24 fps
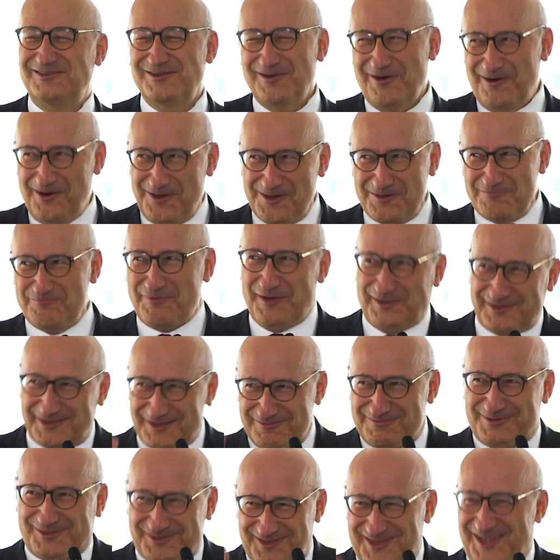All
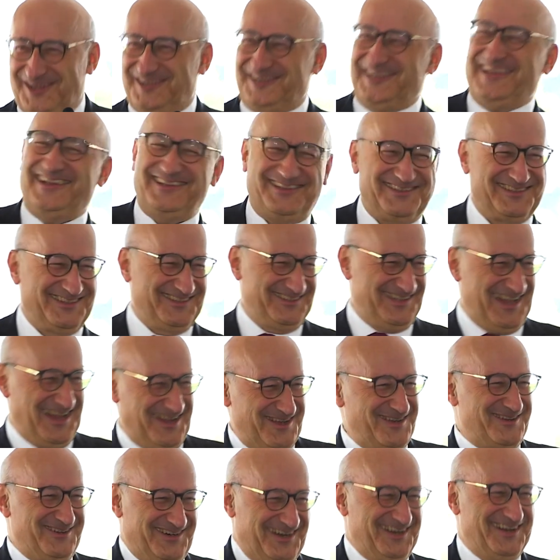possible success.
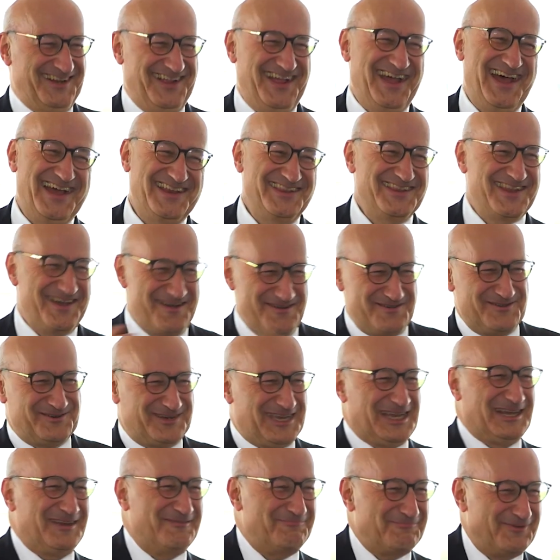Thank you. And now you
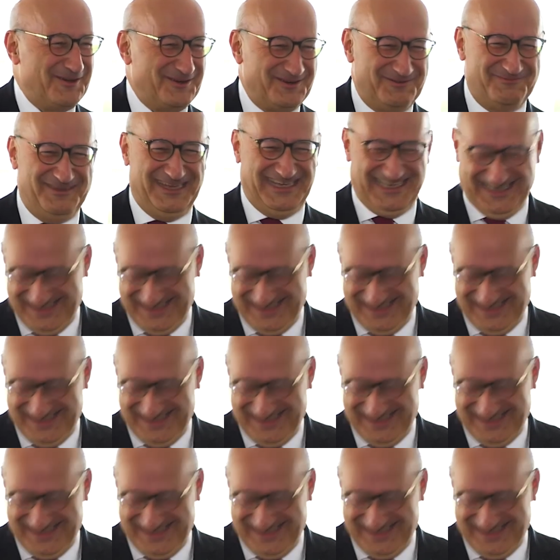can applaud me.